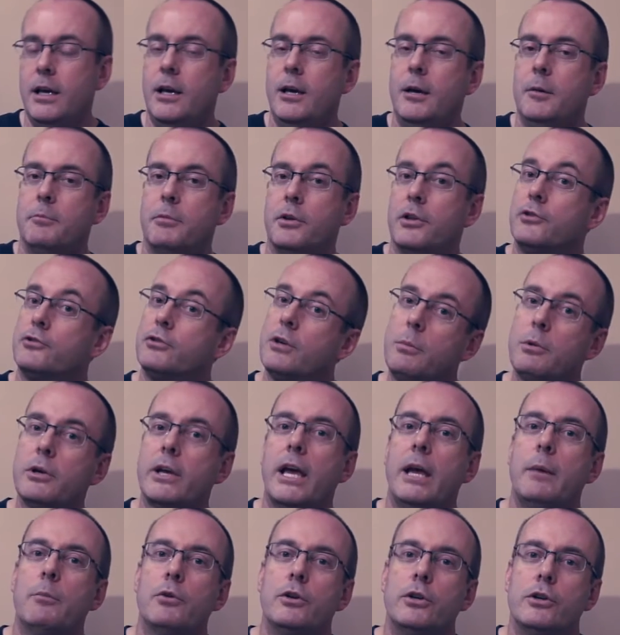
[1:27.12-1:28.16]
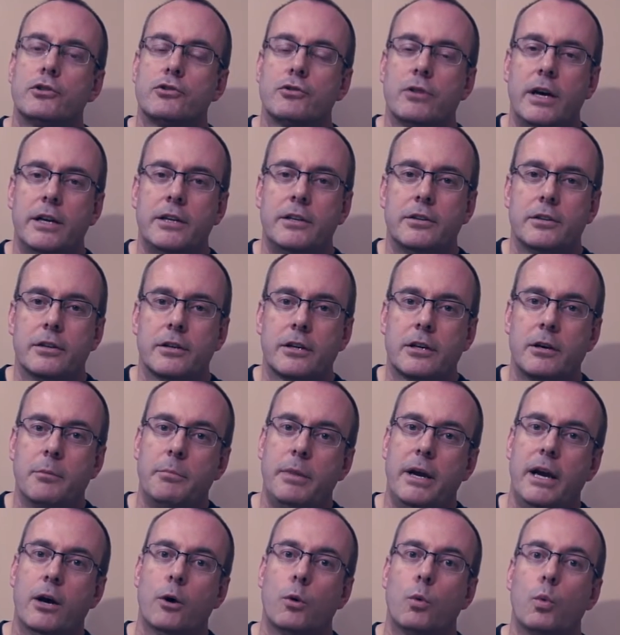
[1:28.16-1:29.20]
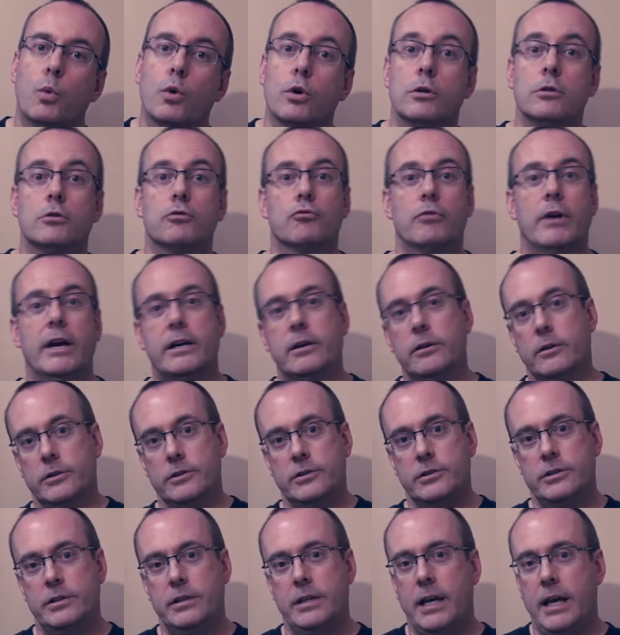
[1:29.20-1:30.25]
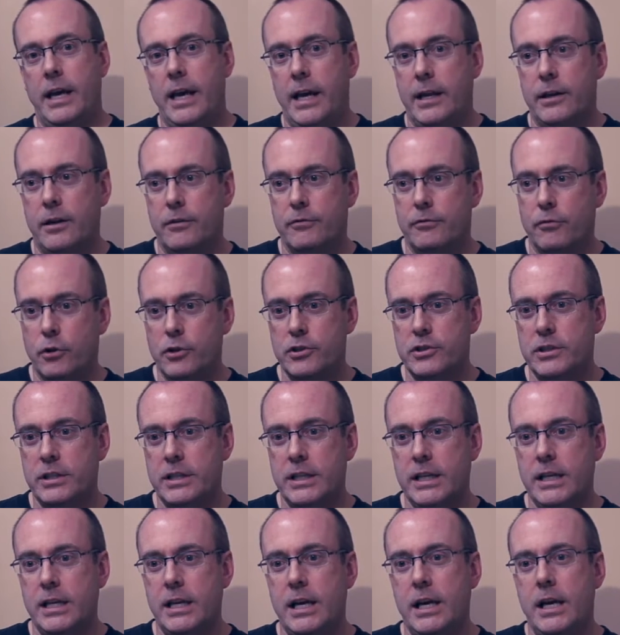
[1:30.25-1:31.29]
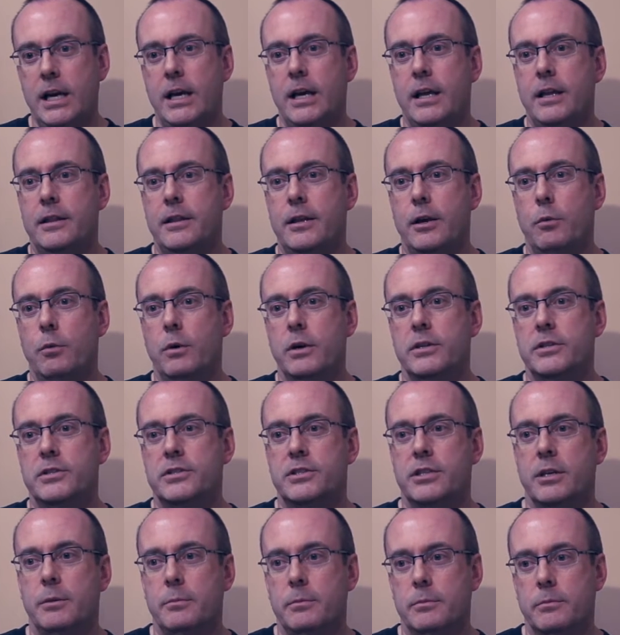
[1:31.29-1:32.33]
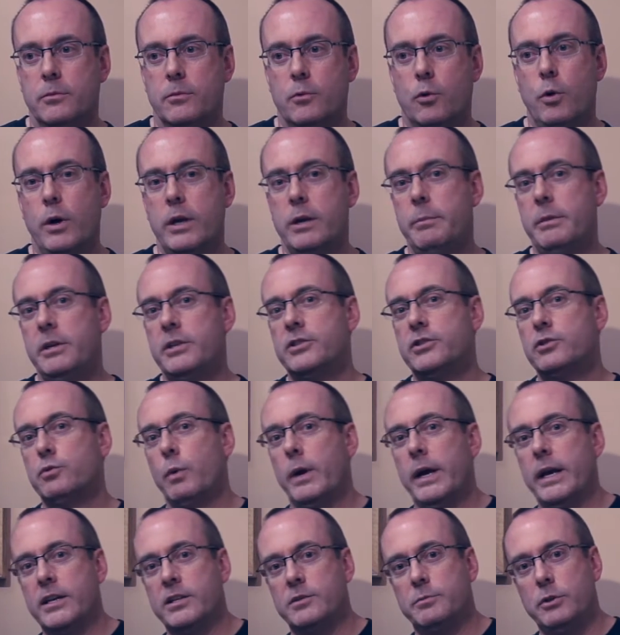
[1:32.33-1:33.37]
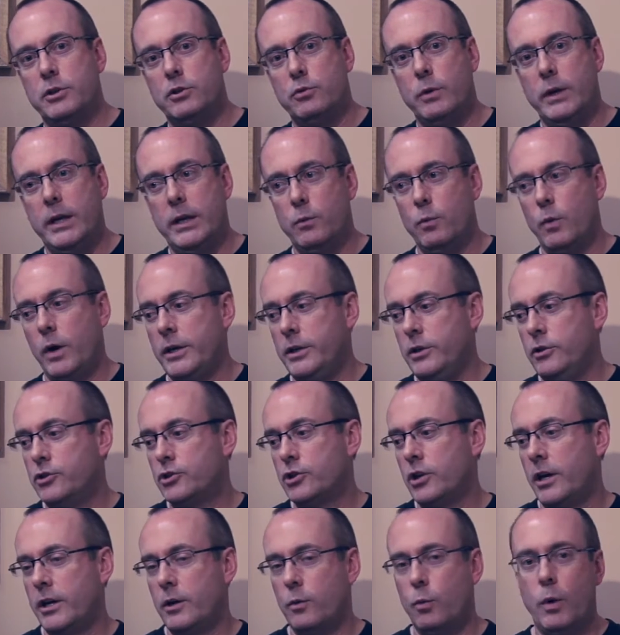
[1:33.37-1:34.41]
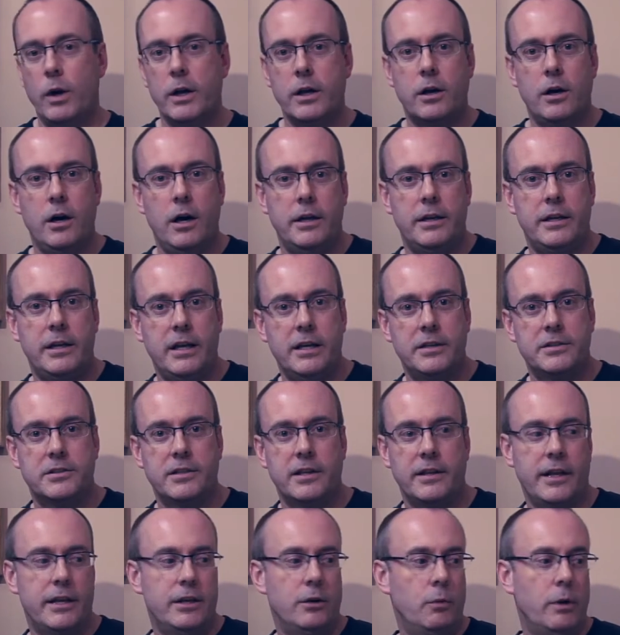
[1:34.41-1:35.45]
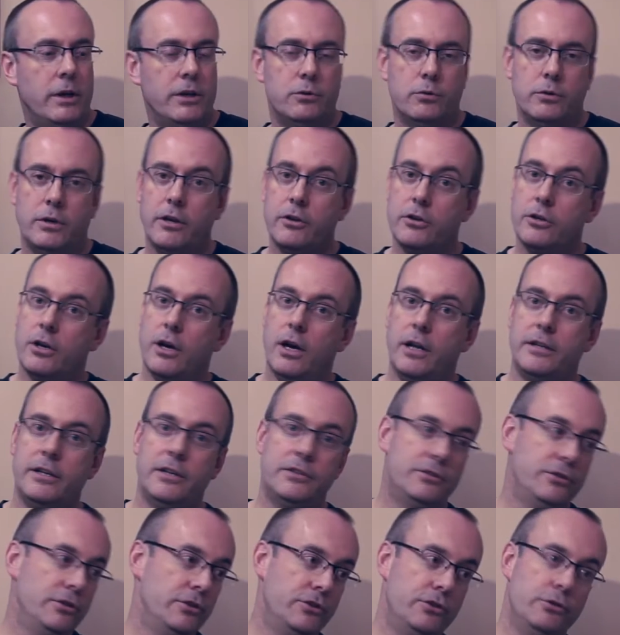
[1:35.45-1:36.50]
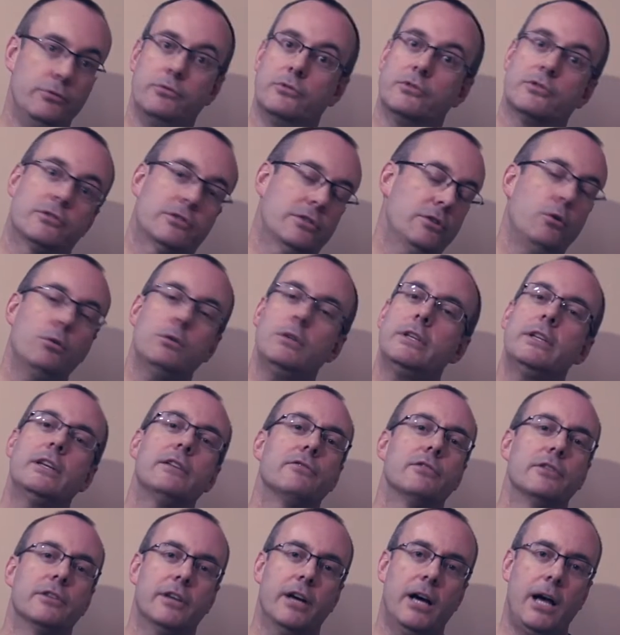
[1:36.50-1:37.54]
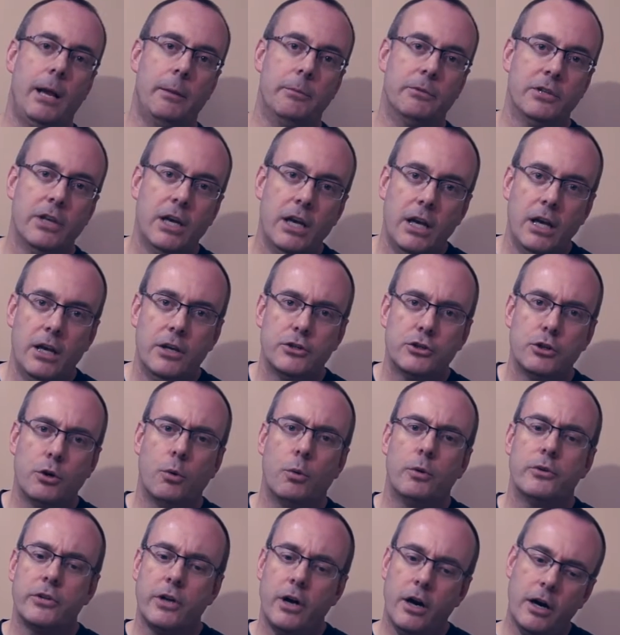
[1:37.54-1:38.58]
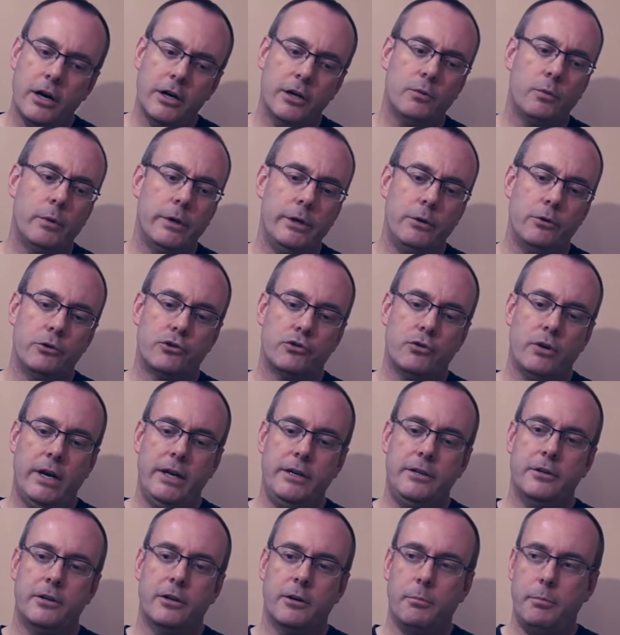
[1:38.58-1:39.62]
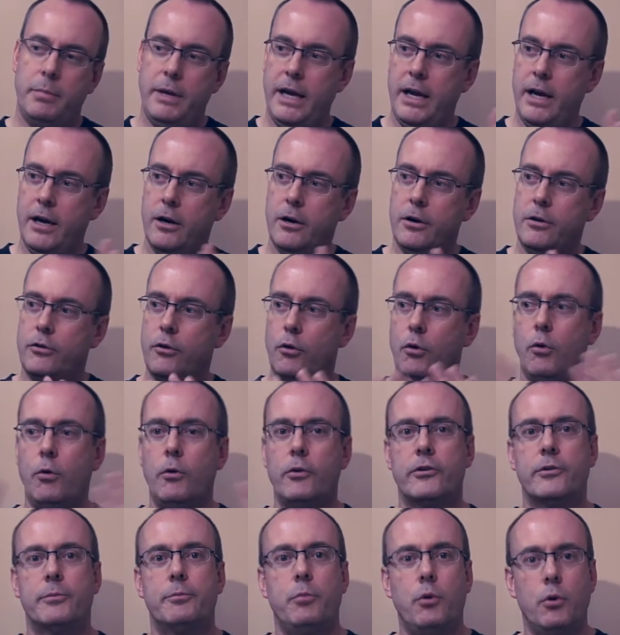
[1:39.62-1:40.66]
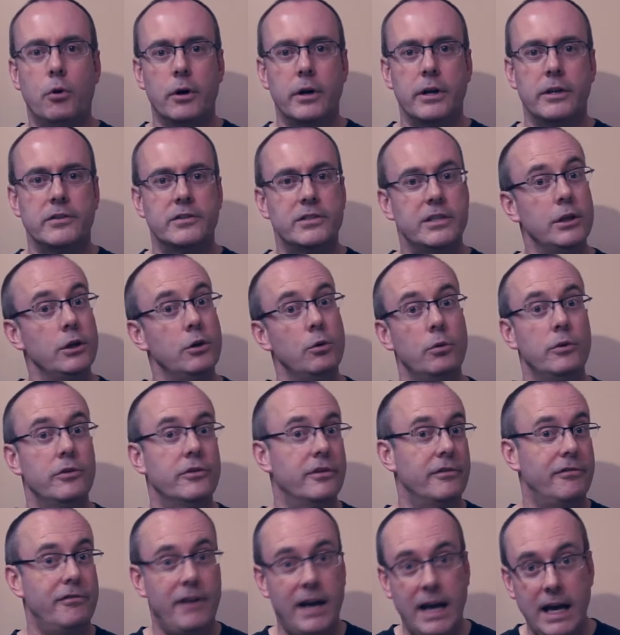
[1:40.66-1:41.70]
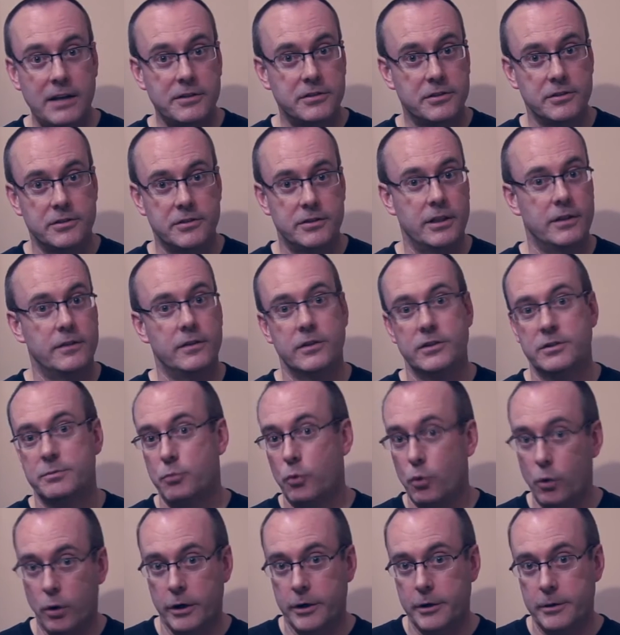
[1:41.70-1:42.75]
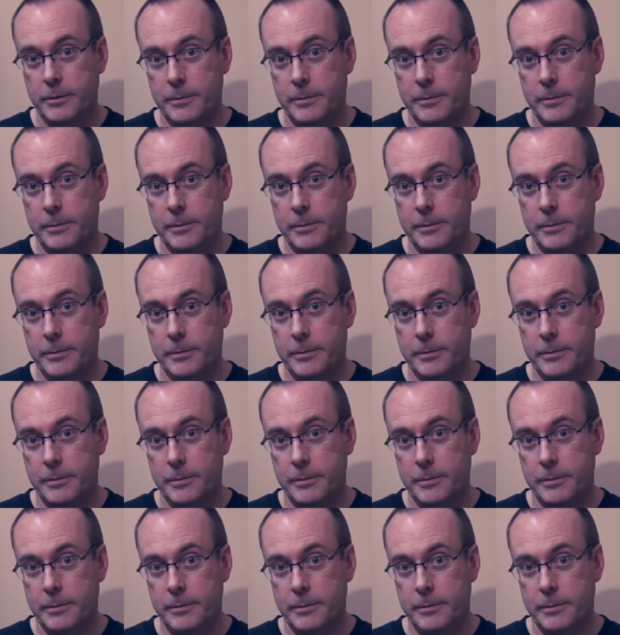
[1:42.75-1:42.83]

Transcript: But the trouble came when you tried to compare world records, and unfortunately there was quite a bit of swings between what you shot in one contest and then you went to another contest and you shoot totally different times. So it was hard when you were trying to compare the whole sport and see who was the fastest in the sport.